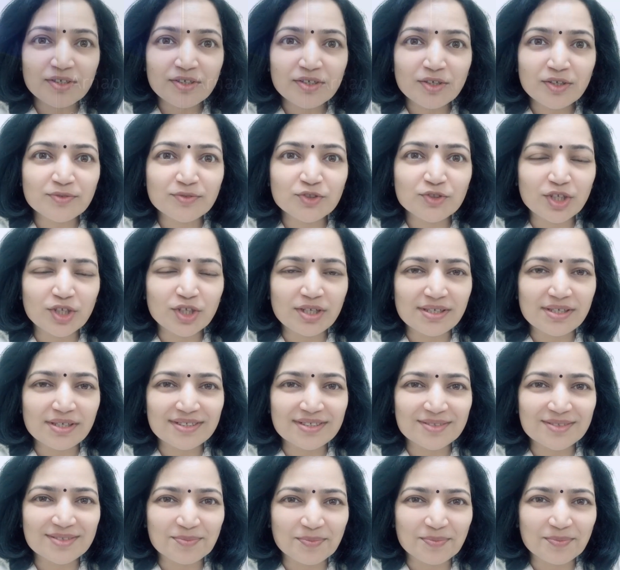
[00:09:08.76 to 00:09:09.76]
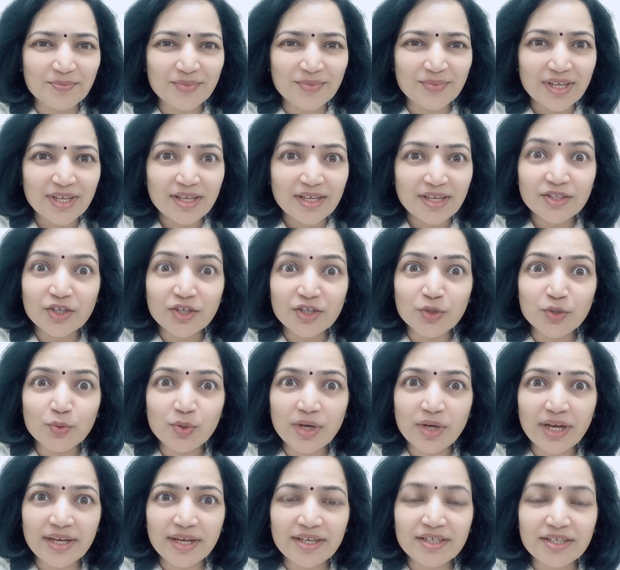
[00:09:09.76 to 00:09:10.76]
of journalism. The new
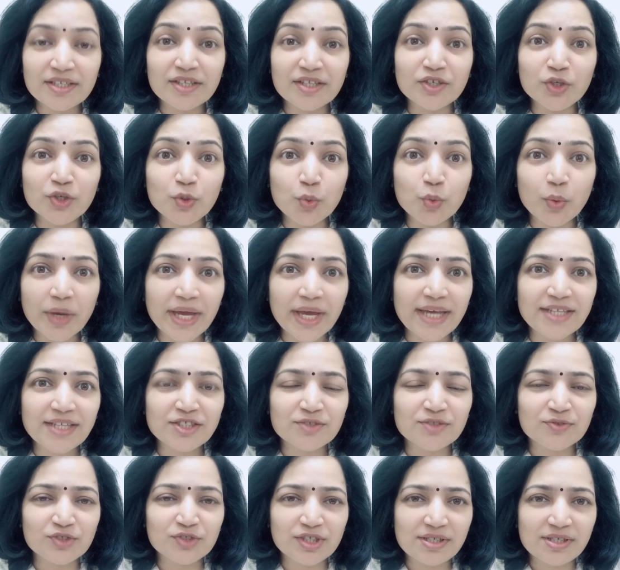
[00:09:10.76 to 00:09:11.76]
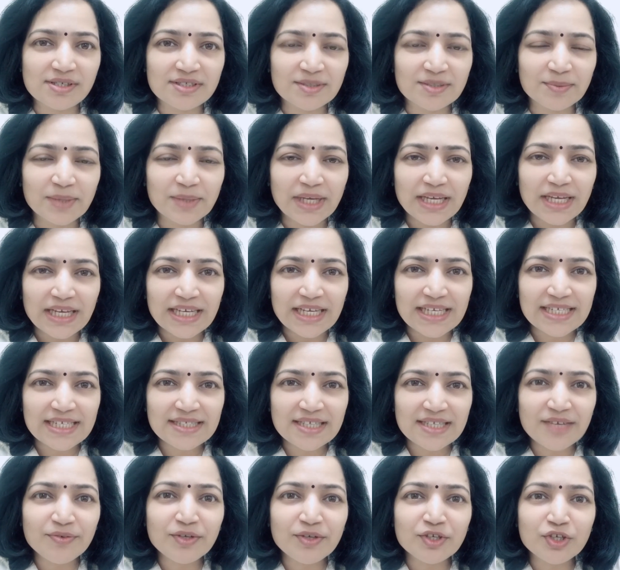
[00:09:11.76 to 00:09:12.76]
kind, the new age of journalism. He has
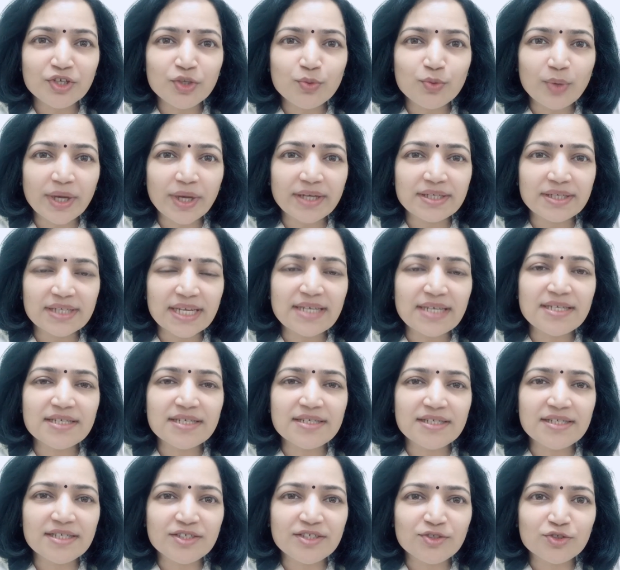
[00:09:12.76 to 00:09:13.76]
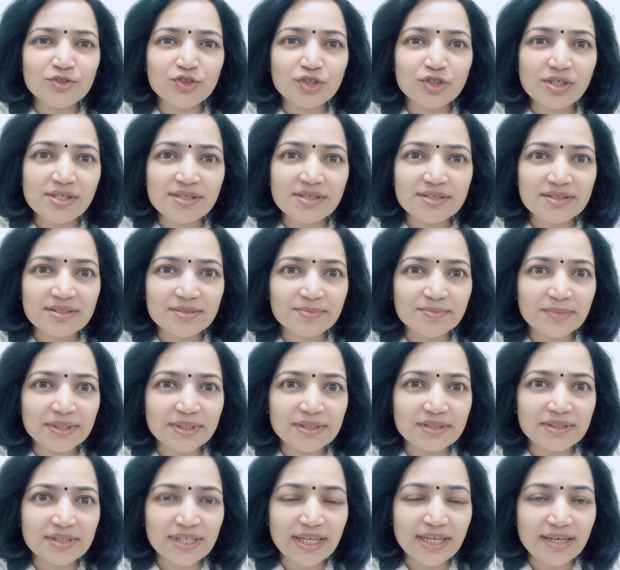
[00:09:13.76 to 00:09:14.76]
given a new identity to journalism
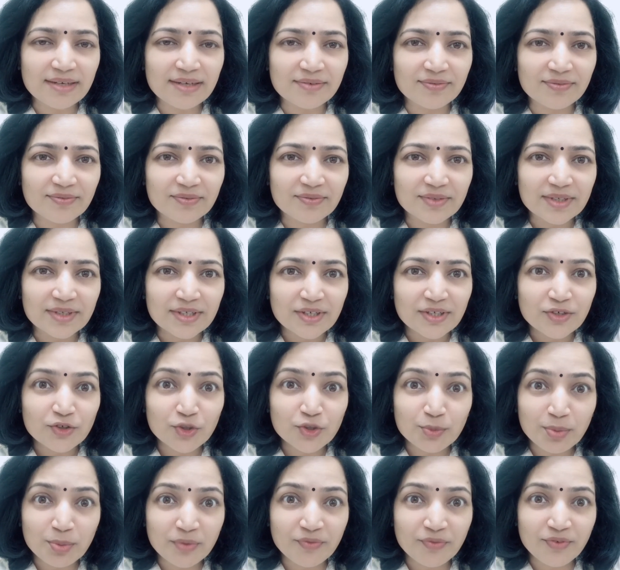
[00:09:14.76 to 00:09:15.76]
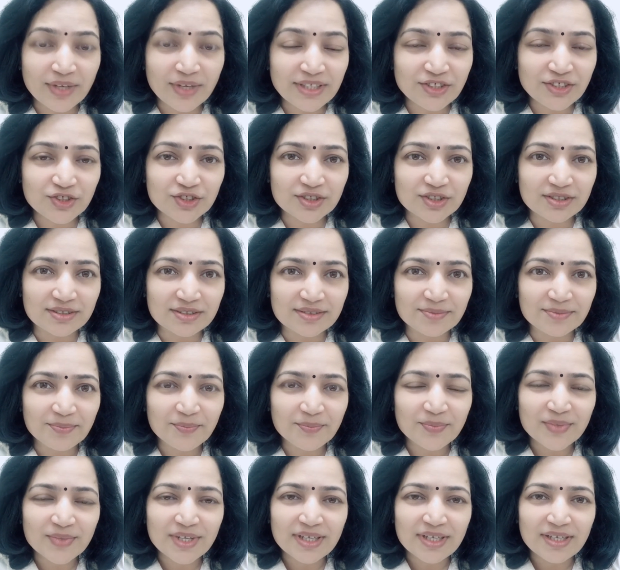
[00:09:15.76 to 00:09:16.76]
itself, to the profession.
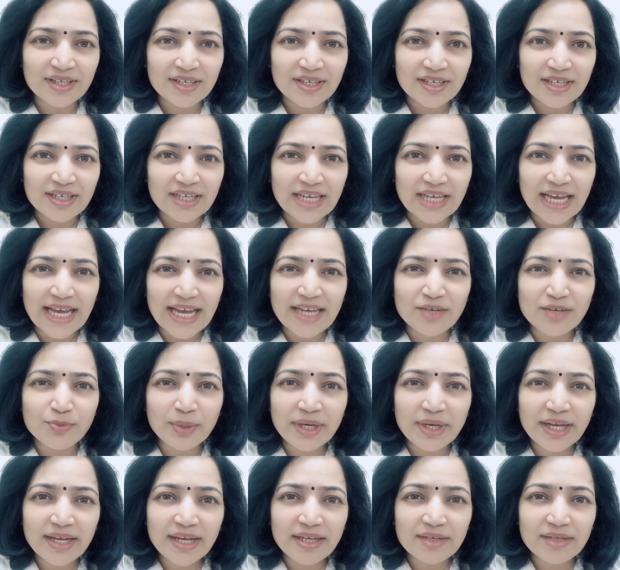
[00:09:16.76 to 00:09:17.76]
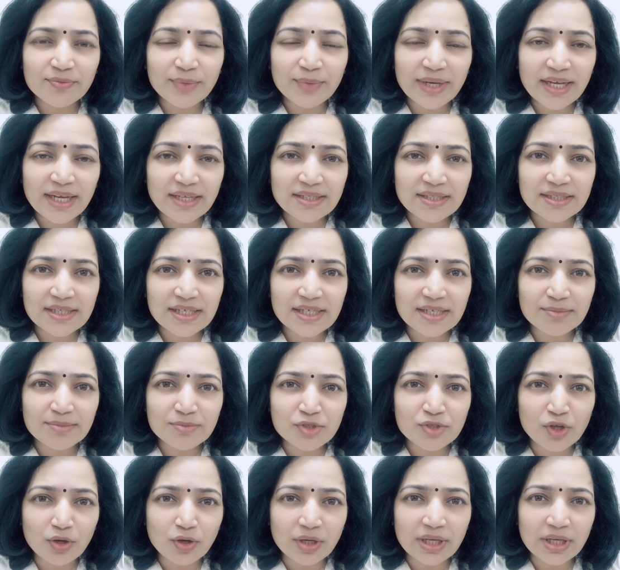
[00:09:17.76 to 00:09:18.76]
And when I see him
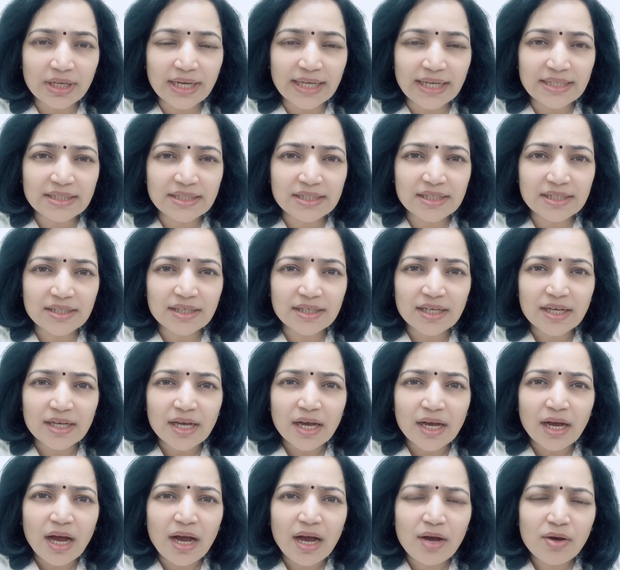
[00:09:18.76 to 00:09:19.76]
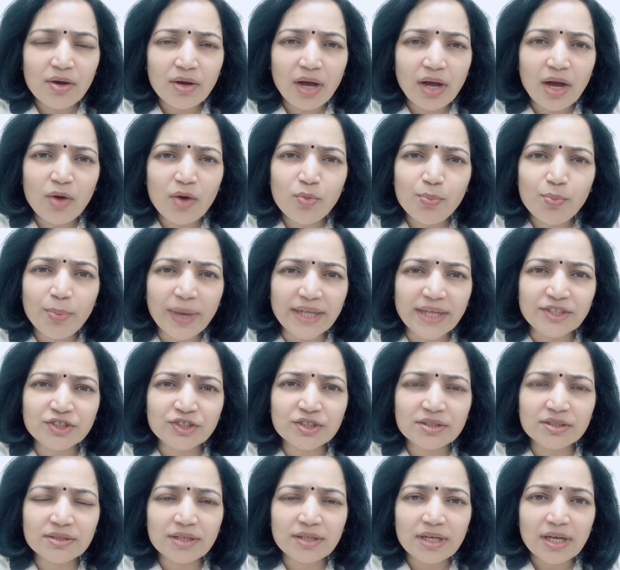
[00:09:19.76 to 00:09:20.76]
talking, I see how
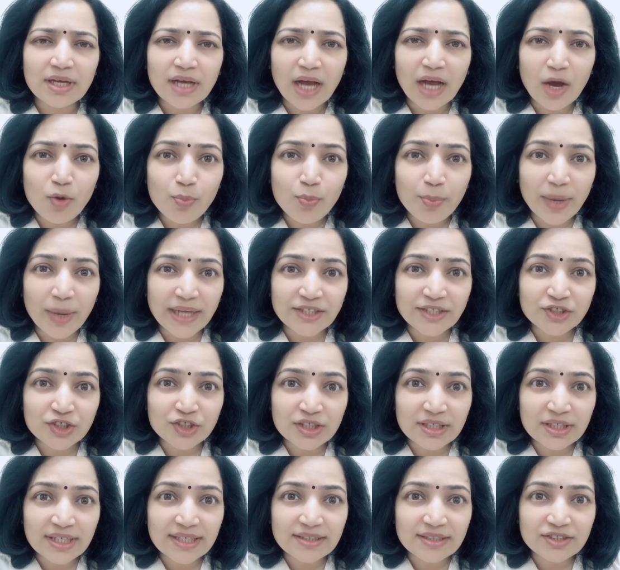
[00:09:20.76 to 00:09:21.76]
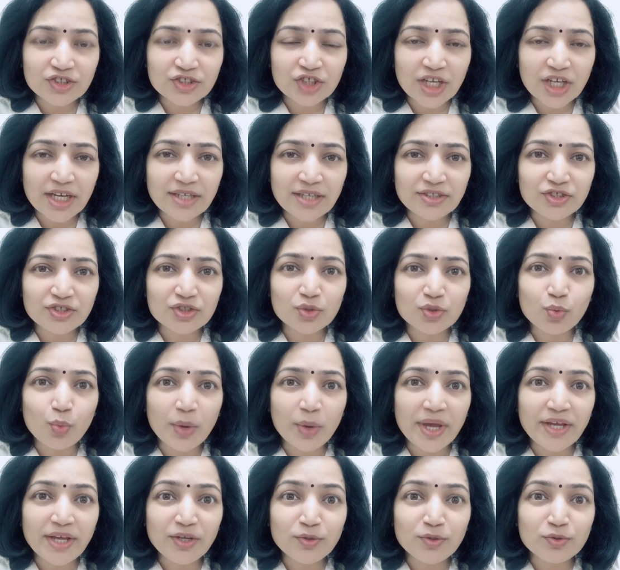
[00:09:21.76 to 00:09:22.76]
passion can change the
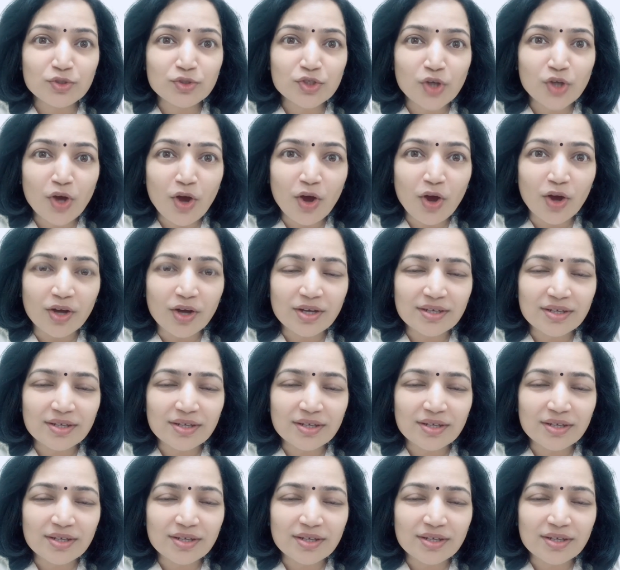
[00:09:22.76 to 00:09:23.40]
way you talk.